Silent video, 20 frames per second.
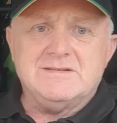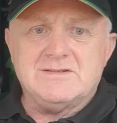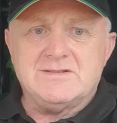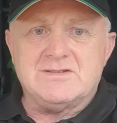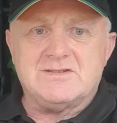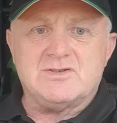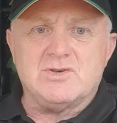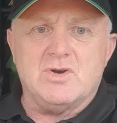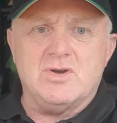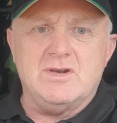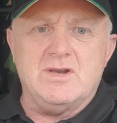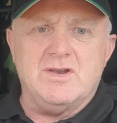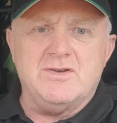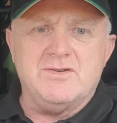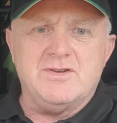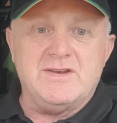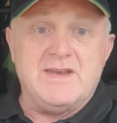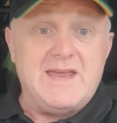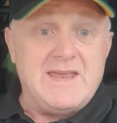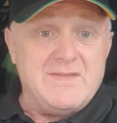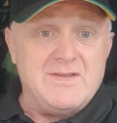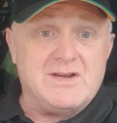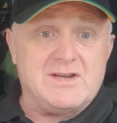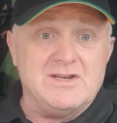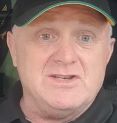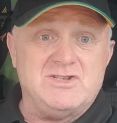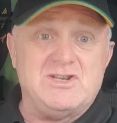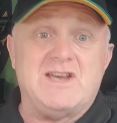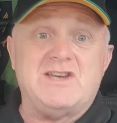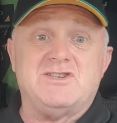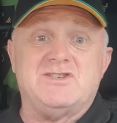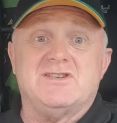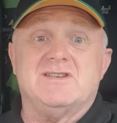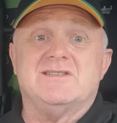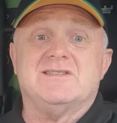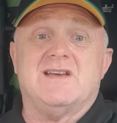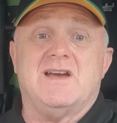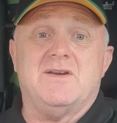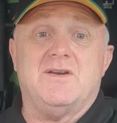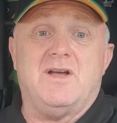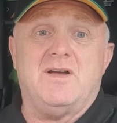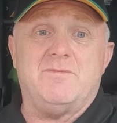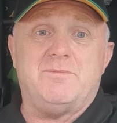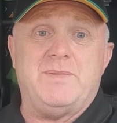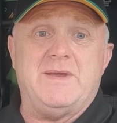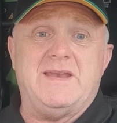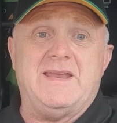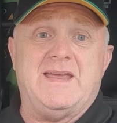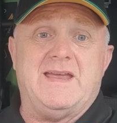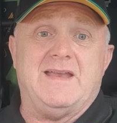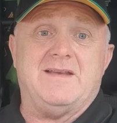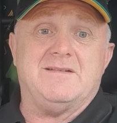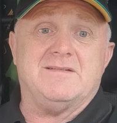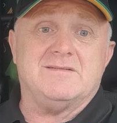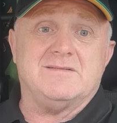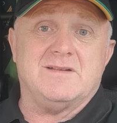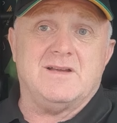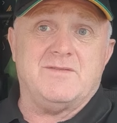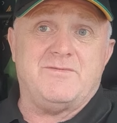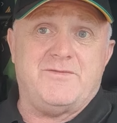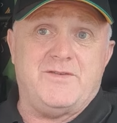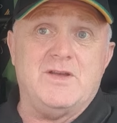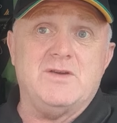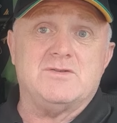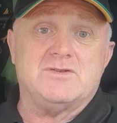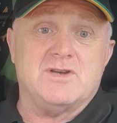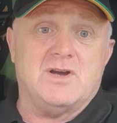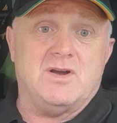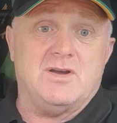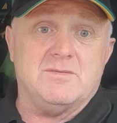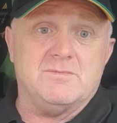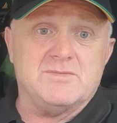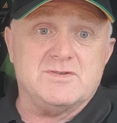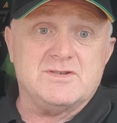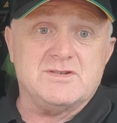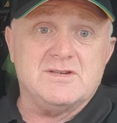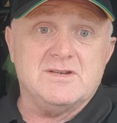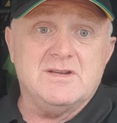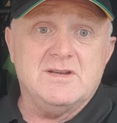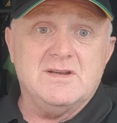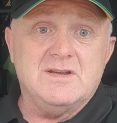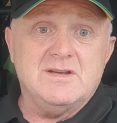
sort of London. In the congestion zone, I've been in a few times.